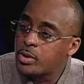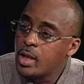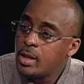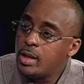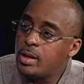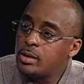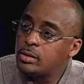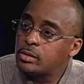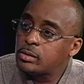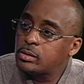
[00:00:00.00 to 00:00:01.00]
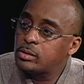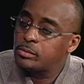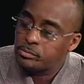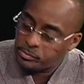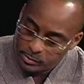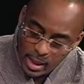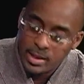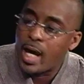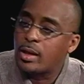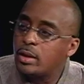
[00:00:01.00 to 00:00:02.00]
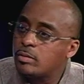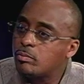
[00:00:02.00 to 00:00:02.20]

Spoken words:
Or lower voter turnout because